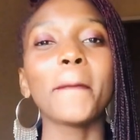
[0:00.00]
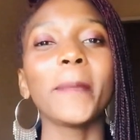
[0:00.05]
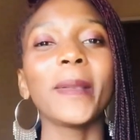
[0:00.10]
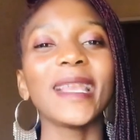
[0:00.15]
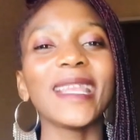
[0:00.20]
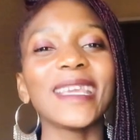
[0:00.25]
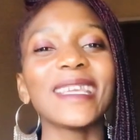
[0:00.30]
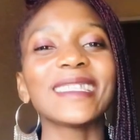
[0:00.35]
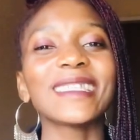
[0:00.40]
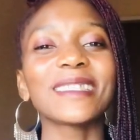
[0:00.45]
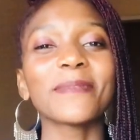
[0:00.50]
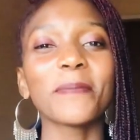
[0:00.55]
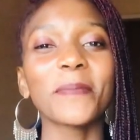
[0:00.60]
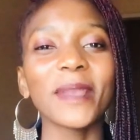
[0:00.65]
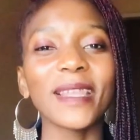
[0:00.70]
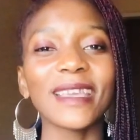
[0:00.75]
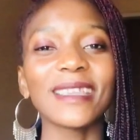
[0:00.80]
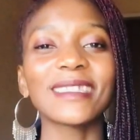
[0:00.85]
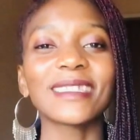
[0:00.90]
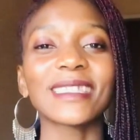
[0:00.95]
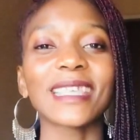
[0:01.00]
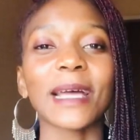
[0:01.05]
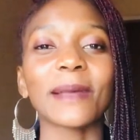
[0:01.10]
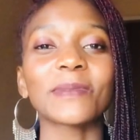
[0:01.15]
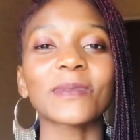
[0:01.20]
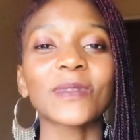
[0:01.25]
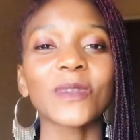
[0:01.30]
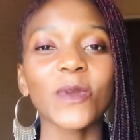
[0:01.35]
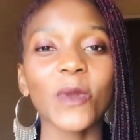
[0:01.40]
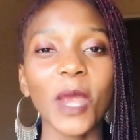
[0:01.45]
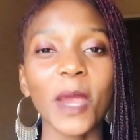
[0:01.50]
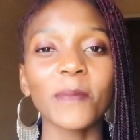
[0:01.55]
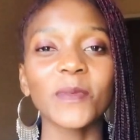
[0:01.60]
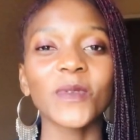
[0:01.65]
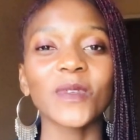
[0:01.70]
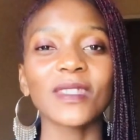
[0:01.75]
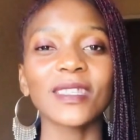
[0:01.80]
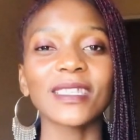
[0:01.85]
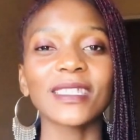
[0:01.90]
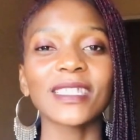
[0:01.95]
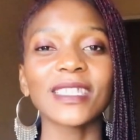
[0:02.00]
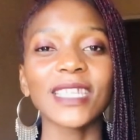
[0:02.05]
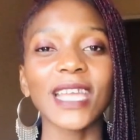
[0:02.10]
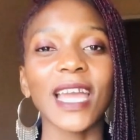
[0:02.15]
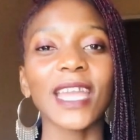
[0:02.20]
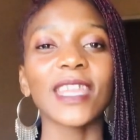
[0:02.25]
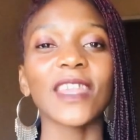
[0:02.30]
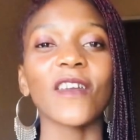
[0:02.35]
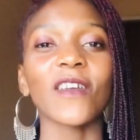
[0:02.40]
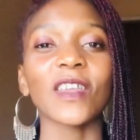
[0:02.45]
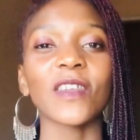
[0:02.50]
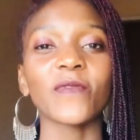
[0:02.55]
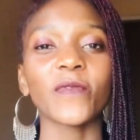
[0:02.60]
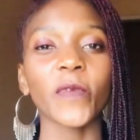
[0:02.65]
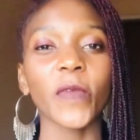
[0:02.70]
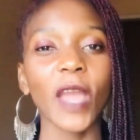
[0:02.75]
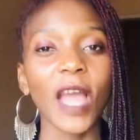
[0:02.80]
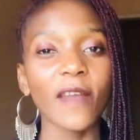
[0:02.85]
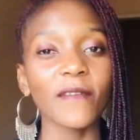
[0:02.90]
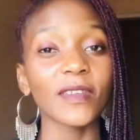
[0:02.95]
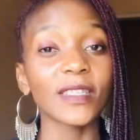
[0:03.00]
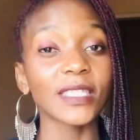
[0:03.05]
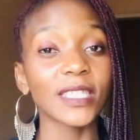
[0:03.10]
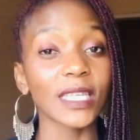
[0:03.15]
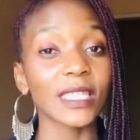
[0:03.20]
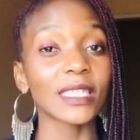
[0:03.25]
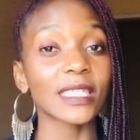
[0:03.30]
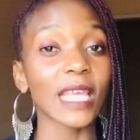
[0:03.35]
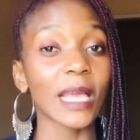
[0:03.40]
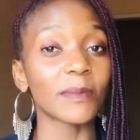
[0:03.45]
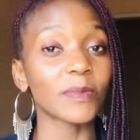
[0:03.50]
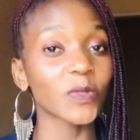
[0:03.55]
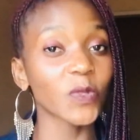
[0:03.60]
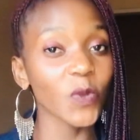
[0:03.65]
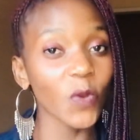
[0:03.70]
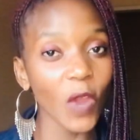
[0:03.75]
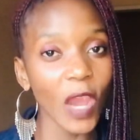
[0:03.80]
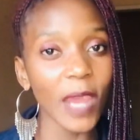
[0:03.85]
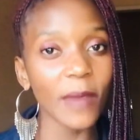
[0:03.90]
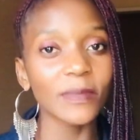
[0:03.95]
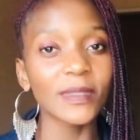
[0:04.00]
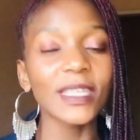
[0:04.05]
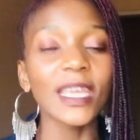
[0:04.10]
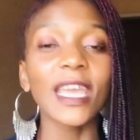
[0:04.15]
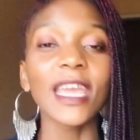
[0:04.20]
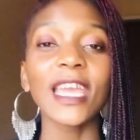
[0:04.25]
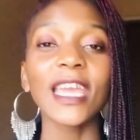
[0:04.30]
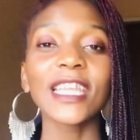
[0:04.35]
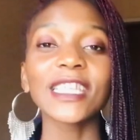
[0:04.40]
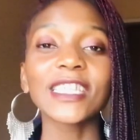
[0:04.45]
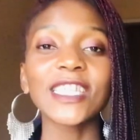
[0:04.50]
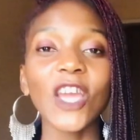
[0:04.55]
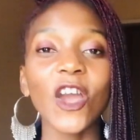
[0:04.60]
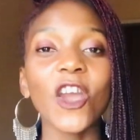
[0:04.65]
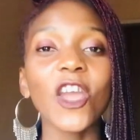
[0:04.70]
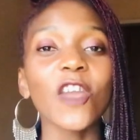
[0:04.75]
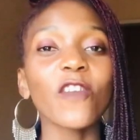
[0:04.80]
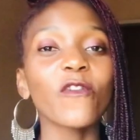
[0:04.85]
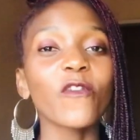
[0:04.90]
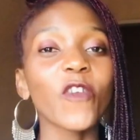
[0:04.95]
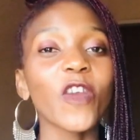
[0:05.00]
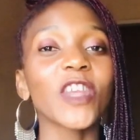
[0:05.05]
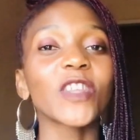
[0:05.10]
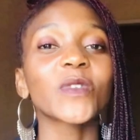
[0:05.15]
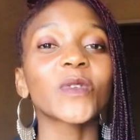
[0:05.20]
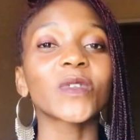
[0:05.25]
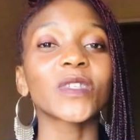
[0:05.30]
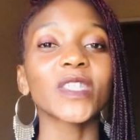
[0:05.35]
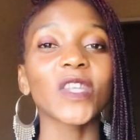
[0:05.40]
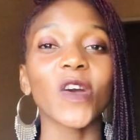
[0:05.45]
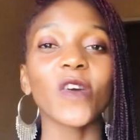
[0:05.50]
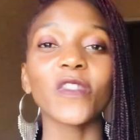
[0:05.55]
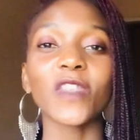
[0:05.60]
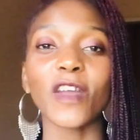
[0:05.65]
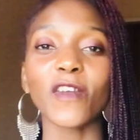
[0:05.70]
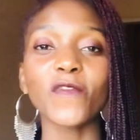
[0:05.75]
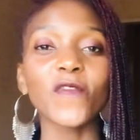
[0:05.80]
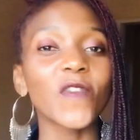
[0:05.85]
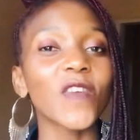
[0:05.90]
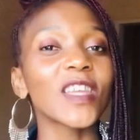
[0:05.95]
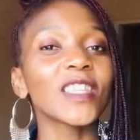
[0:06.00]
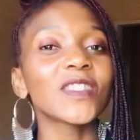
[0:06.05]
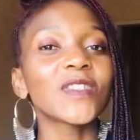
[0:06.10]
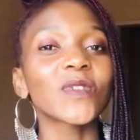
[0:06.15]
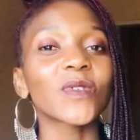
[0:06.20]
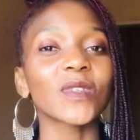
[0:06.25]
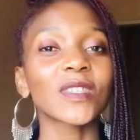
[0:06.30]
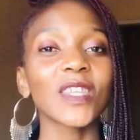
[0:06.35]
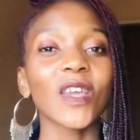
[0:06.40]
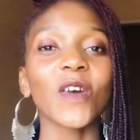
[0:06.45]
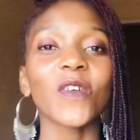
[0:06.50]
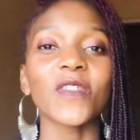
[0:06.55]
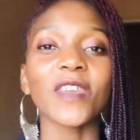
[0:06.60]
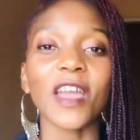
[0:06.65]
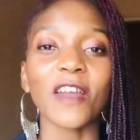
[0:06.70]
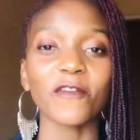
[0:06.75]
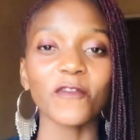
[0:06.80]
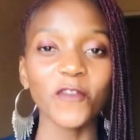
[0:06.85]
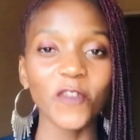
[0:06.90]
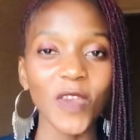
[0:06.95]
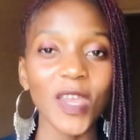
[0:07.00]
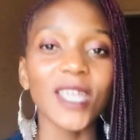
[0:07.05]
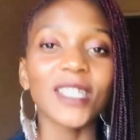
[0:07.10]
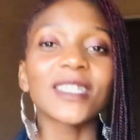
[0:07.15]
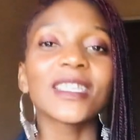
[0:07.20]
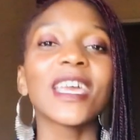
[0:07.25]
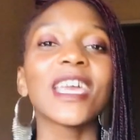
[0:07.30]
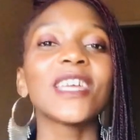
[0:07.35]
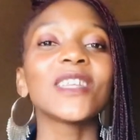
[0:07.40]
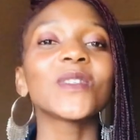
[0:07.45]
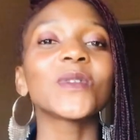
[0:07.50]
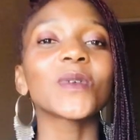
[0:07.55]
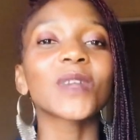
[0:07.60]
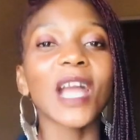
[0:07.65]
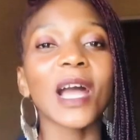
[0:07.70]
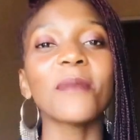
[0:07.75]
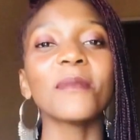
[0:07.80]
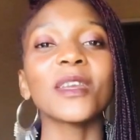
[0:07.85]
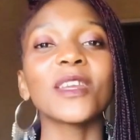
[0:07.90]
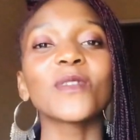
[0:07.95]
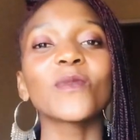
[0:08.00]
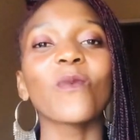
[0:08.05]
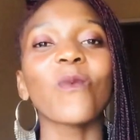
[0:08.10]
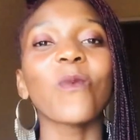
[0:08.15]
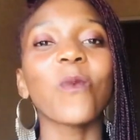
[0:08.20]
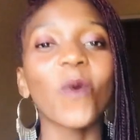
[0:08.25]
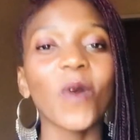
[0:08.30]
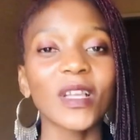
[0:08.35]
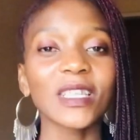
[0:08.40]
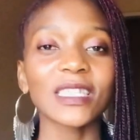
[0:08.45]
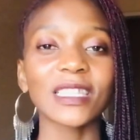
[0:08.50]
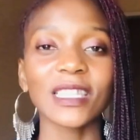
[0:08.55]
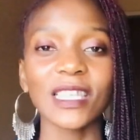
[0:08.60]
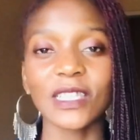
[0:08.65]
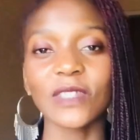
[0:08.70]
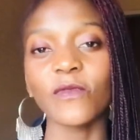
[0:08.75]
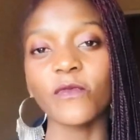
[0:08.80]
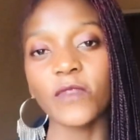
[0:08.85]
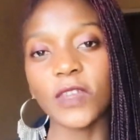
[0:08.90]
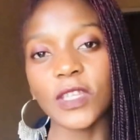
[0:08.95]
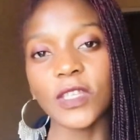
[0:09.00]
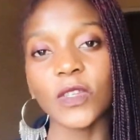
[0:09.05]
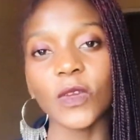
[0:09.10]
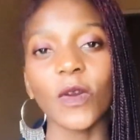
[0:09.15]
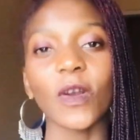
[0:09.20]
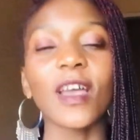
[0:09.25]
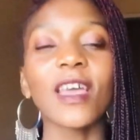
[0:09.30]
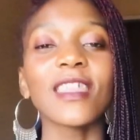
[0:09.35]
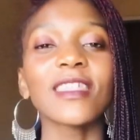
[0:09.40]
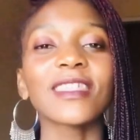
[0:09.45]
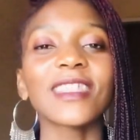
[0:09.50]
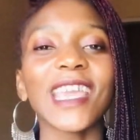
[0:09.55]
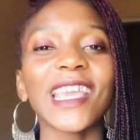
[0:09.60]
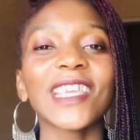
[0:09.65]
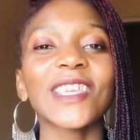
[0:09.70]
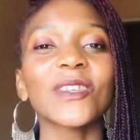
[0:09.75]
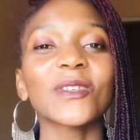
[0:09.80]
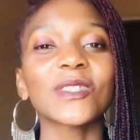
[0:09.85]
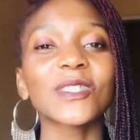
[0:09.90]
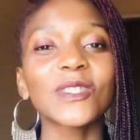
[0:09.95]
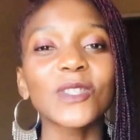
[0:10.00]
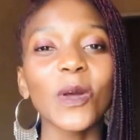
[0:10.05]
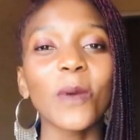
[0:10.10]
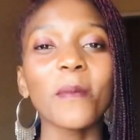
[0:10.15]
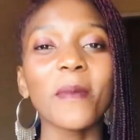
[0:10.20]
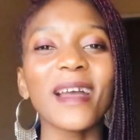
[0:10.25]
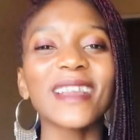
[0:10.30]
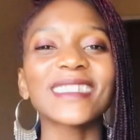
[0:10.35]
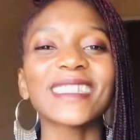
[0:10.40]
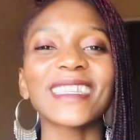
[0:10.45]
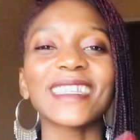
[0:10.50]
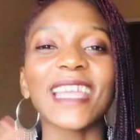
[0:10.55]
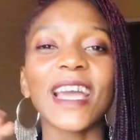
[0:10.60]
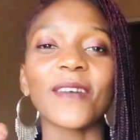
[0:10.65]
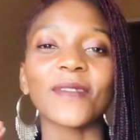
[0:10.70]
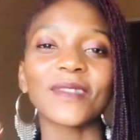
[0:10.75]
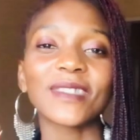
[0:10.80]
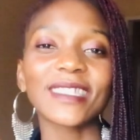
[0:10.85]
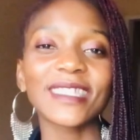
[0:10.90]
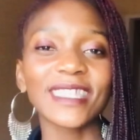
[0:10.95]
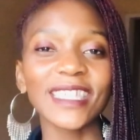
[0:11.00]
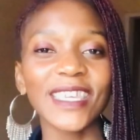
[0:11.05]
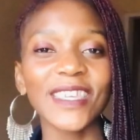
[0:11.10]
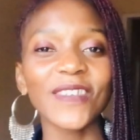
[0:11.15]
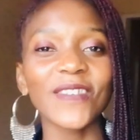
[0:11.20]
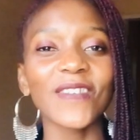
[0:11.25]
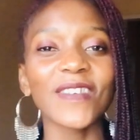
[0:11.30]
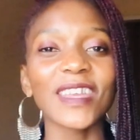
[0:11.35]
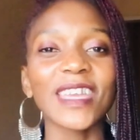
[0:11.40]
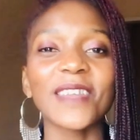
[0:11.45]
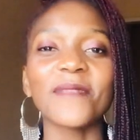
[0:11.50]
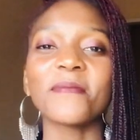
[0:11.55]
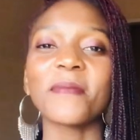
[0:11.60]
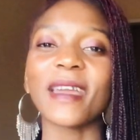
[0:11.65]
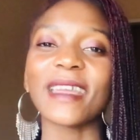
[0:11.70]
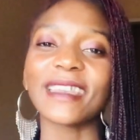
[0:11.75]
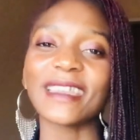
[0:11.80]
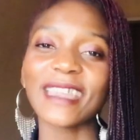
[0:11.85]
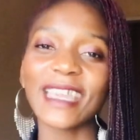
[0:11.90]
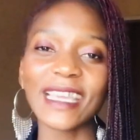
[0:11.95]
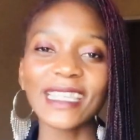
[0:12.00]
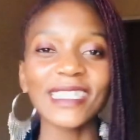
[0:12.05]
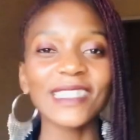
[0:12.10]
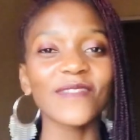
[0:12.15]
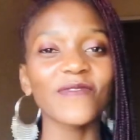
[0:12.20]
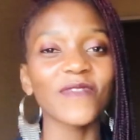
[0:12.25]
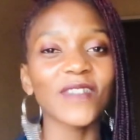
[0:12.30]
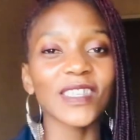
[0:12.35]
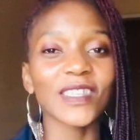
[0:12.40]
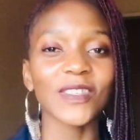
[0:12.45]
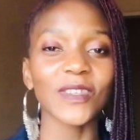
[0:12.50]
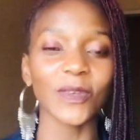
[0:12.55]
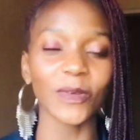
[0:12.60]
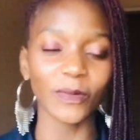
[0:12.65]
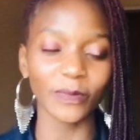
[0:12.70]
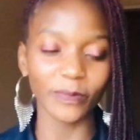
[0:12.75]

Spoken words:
Please subscribe to this channel if you haven't yet subscribed. Tell a friend to tell their friends to tell their friends to come and watch this video. Thank you so much, and I will see you in my next video.